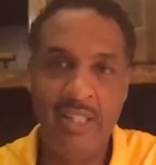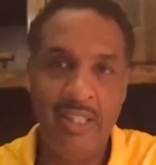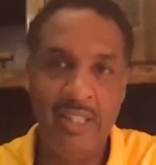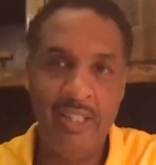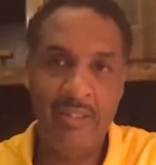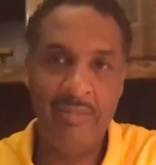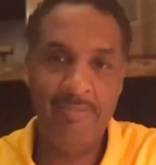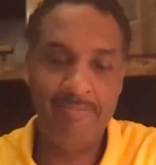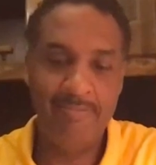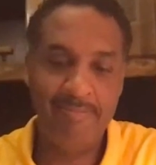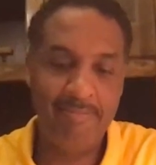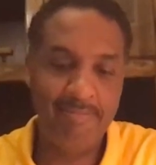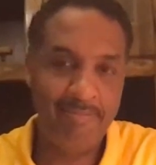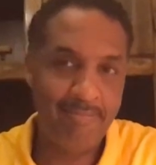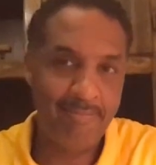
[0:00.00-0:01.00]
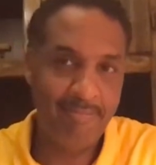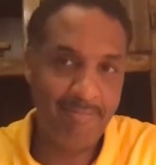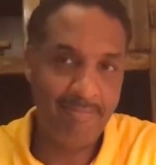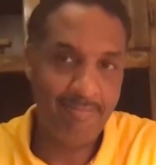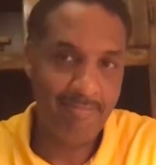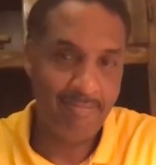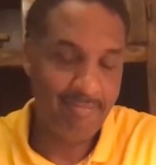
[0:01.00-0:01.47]

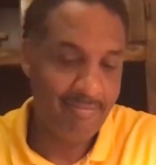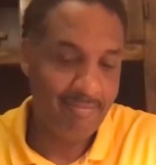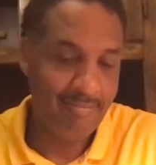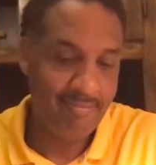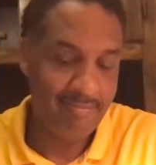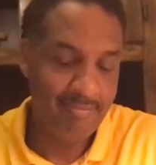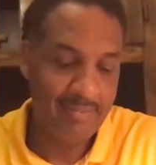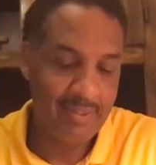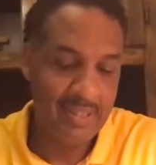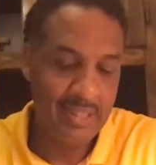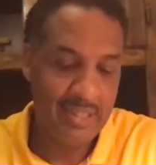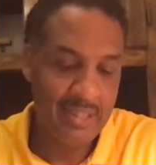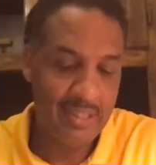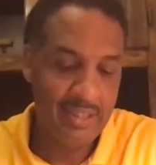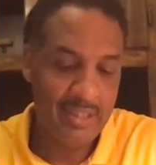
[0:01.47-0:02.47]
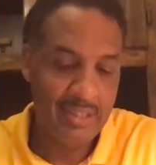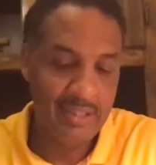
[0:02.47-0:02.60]
[no speech]